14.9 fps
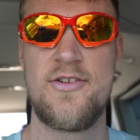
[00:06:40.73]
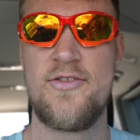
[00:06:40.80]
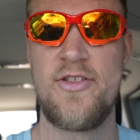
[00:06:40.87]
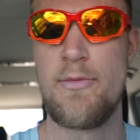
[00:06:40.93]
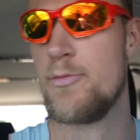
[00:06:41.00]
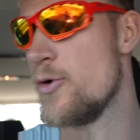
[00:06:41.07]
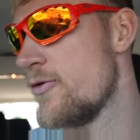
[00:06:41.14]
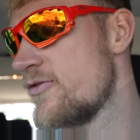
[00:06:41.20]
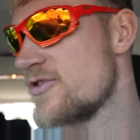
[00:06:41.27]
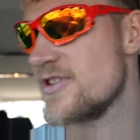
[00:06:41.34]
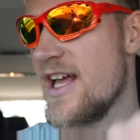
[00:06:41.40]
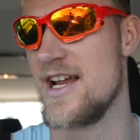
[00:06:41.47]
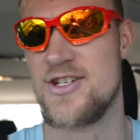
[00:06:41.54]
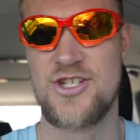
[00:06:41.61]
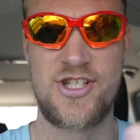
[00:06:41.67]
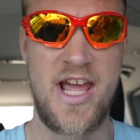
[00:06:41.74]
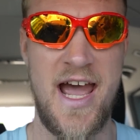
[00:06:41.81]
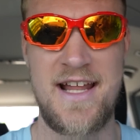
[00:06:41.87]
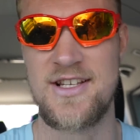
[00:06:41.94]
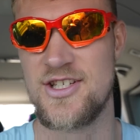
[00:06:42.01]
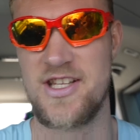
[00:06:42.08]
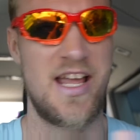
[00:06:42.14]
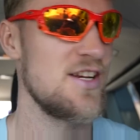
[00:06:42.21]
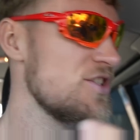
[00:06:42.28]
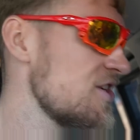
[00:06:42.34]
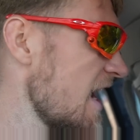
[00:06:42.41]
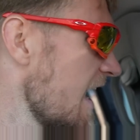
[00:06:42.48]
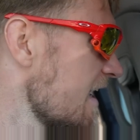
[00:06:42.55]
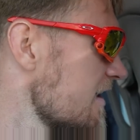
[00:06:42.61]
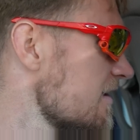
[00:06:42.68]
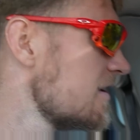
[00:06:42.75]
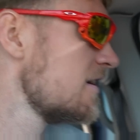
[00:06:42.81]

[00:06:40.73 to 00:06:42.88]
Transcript: the booth slash stand slash tent